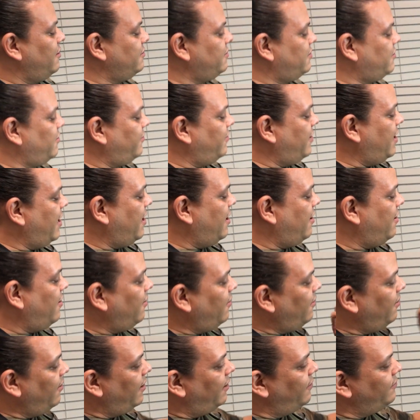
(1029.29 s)
So
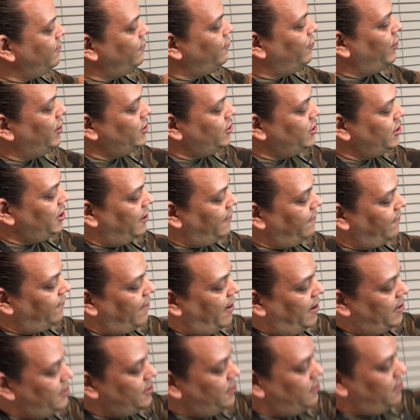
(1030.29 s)
now, once your
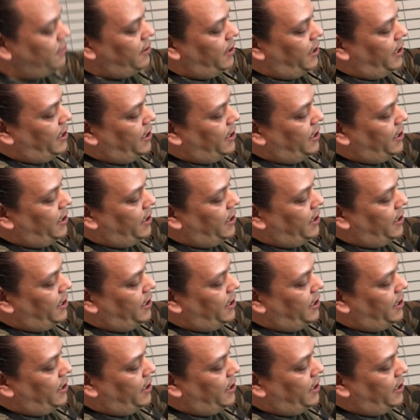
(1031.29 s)
frontal